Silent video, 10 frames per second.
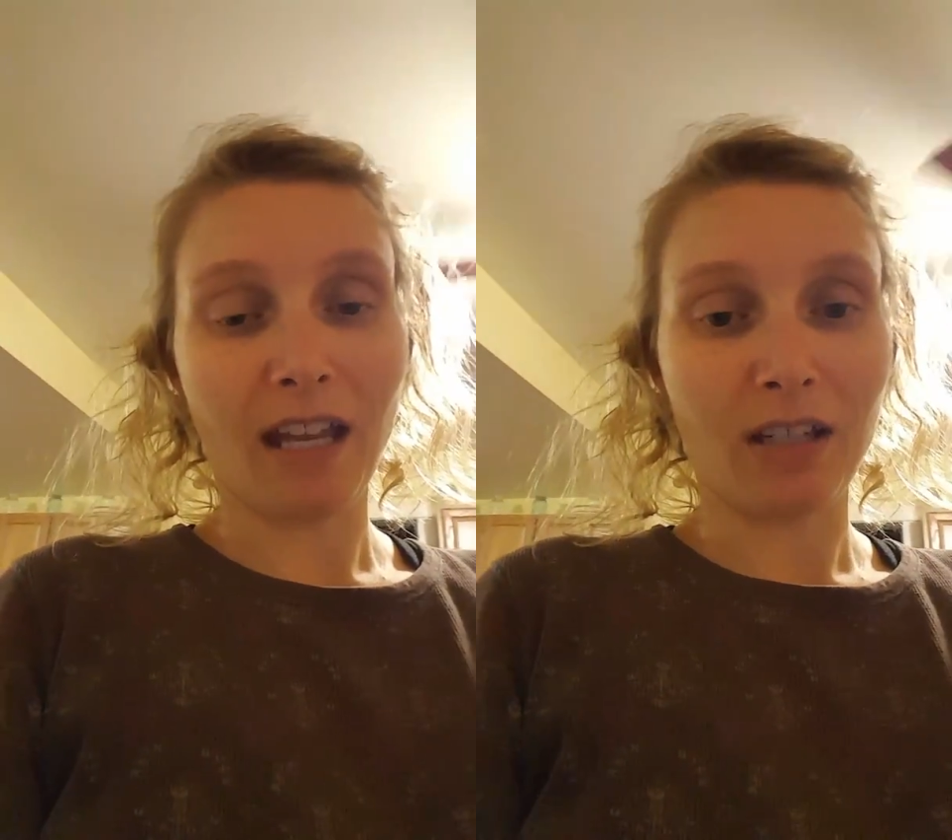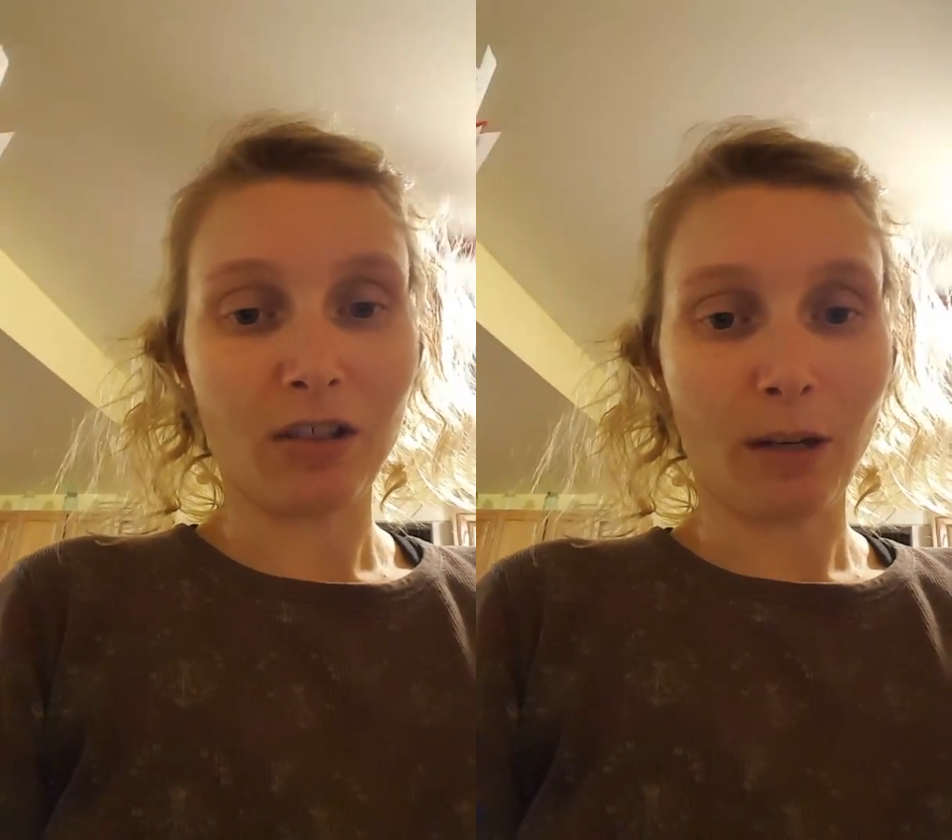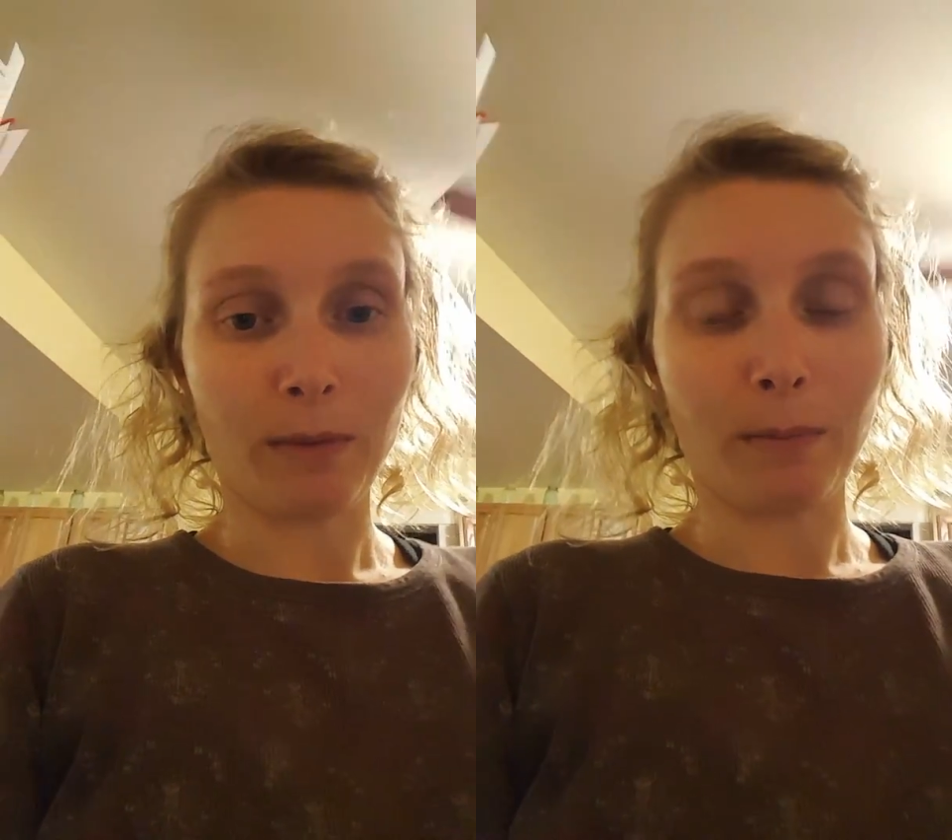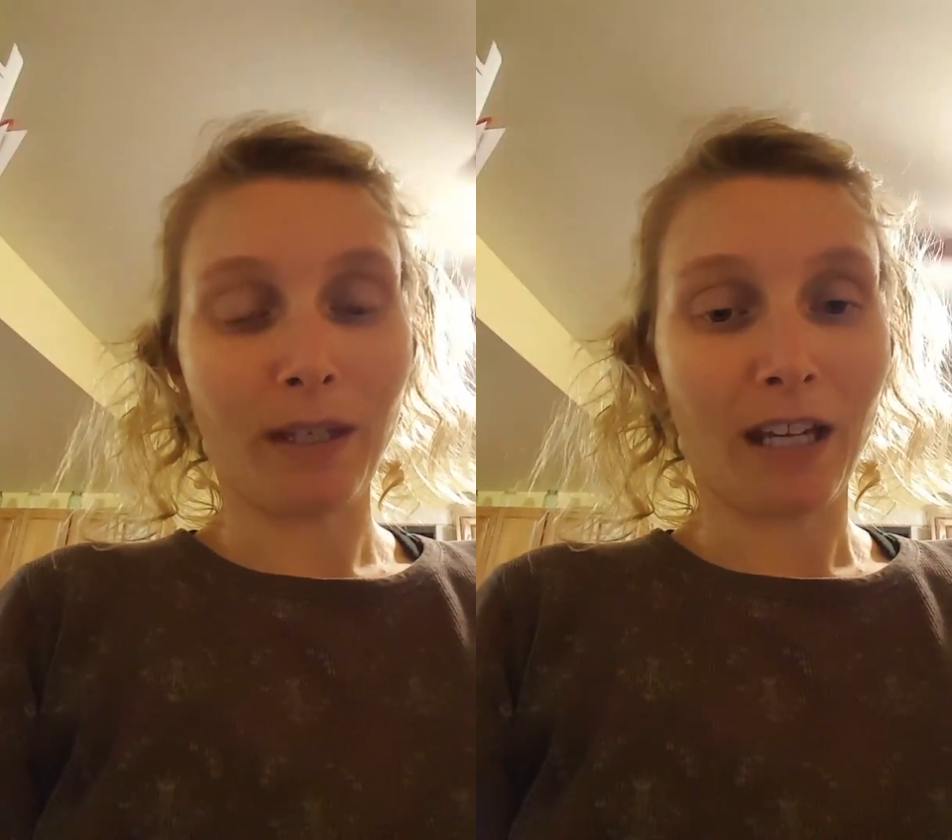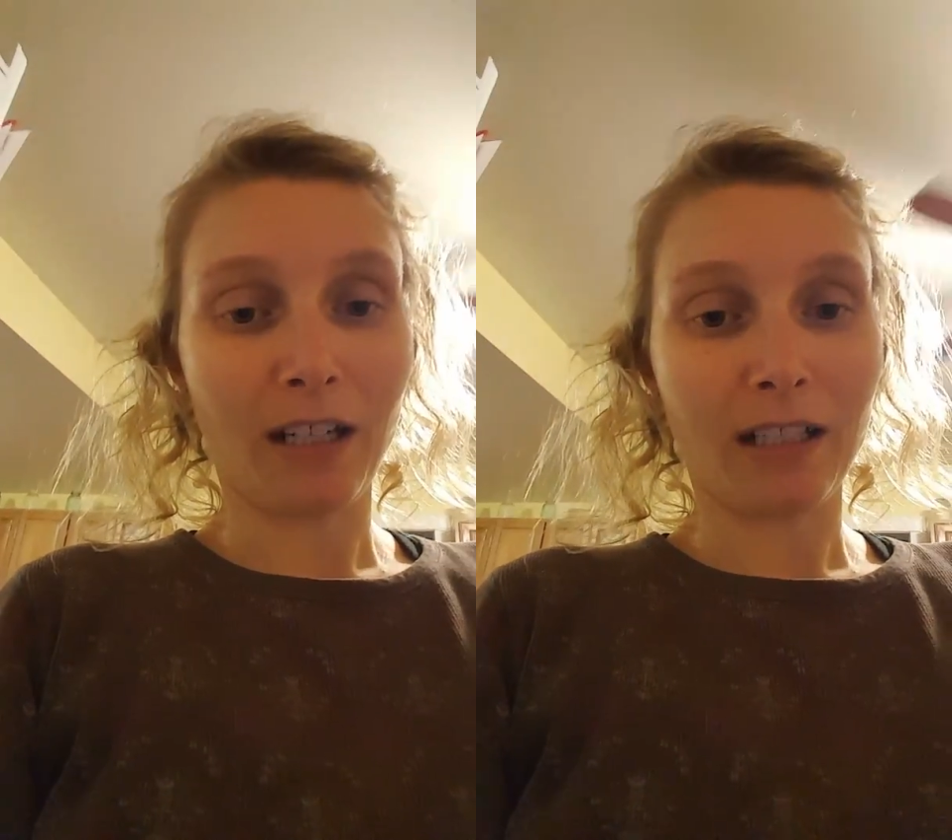and chopped
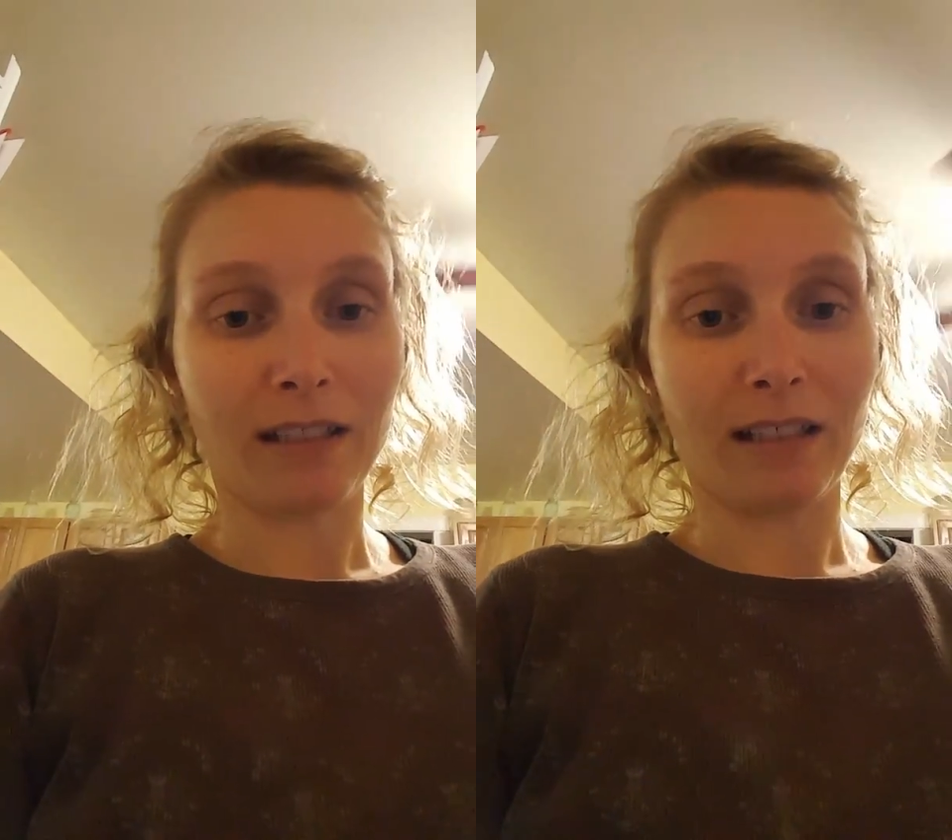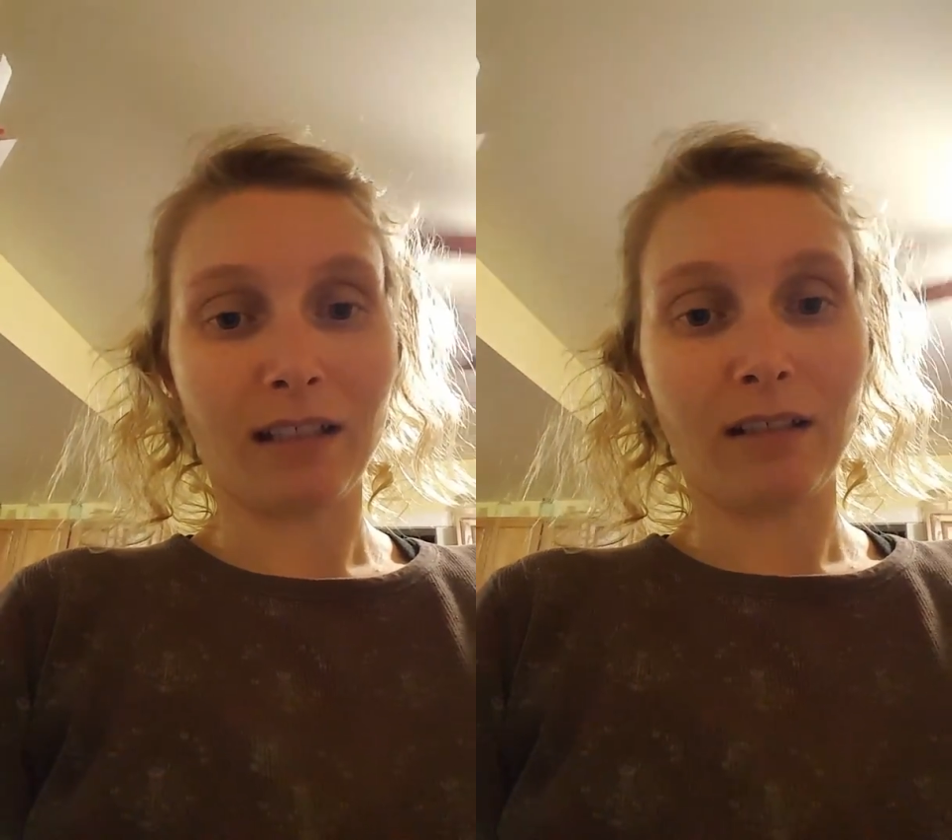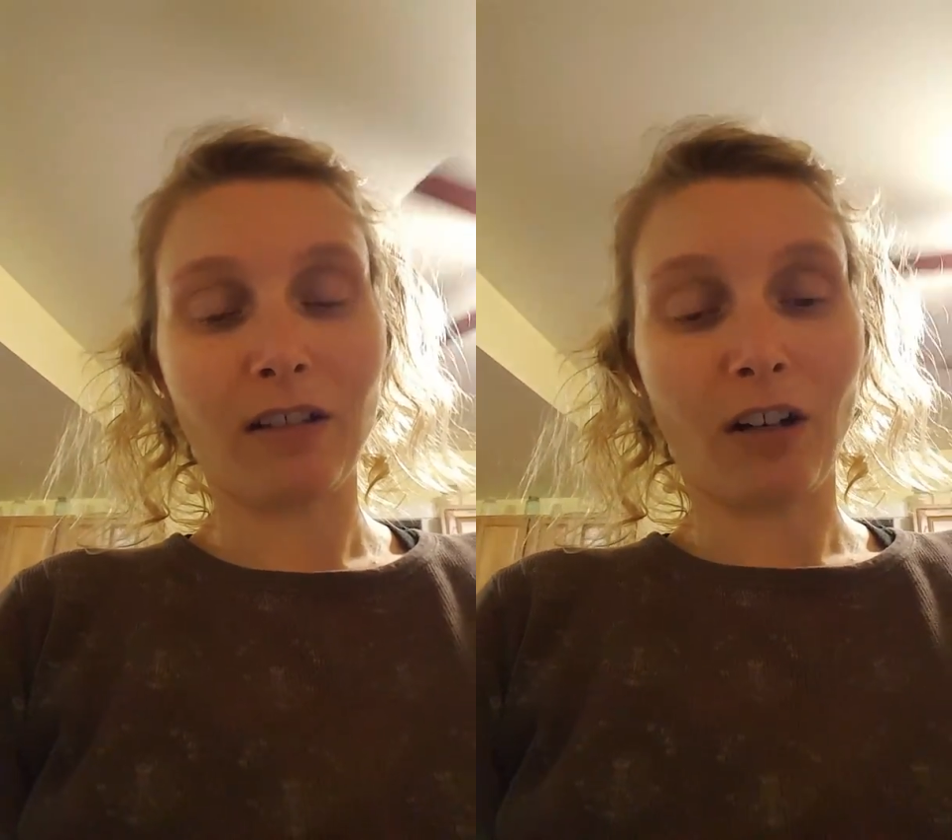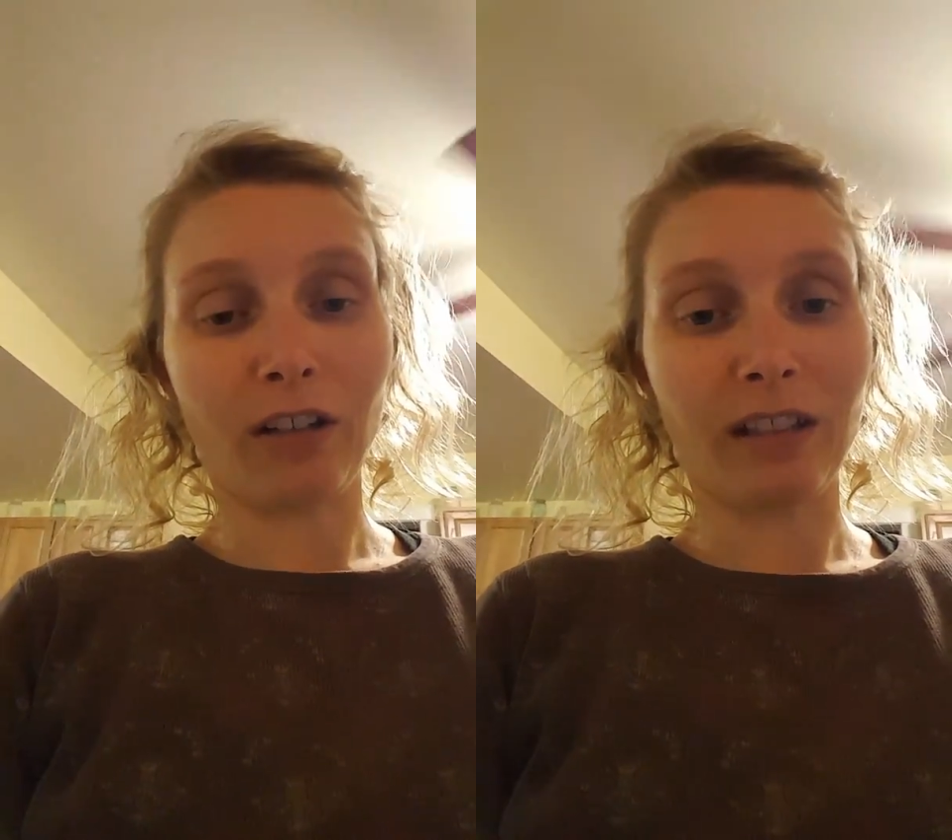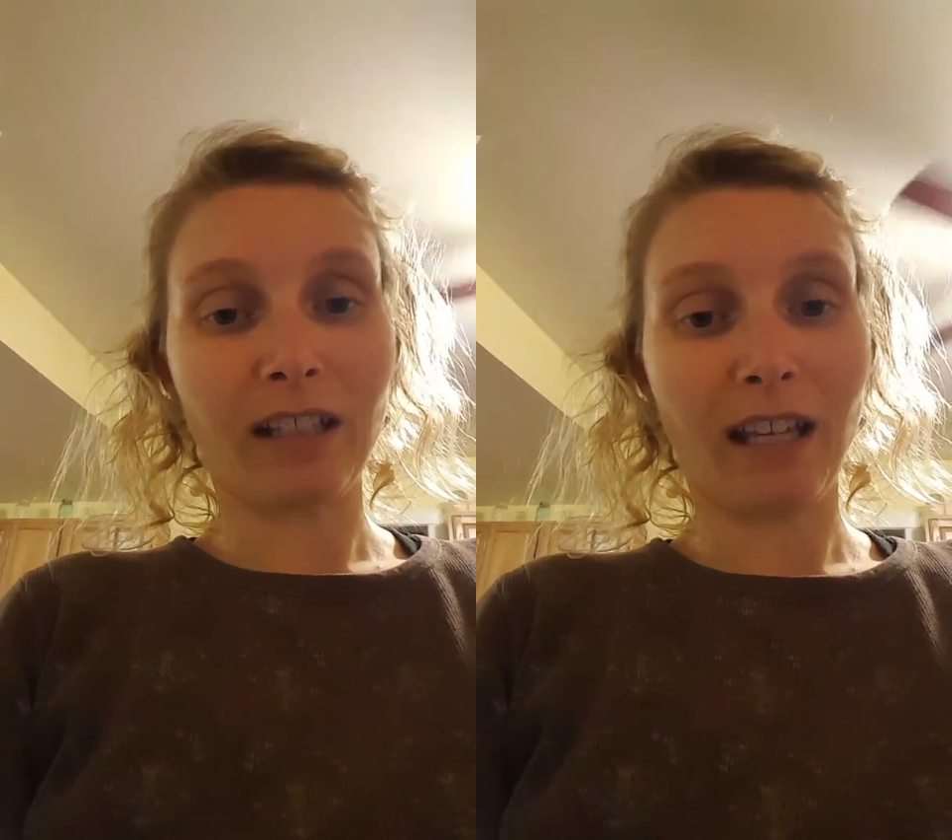up carrots and
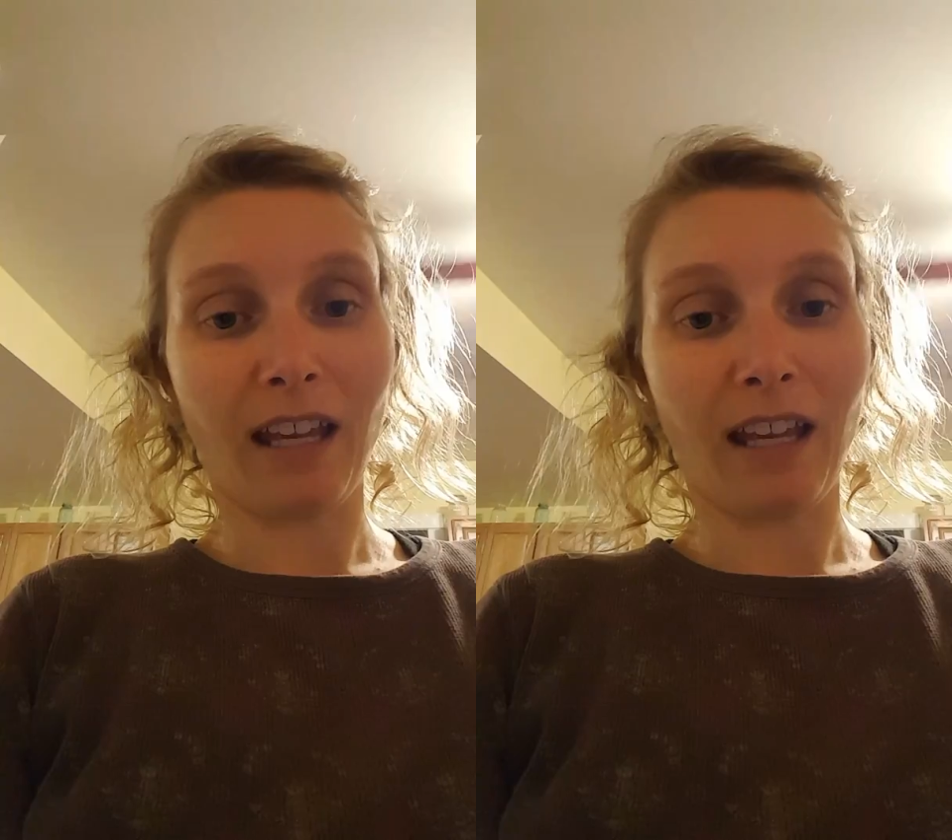garlic,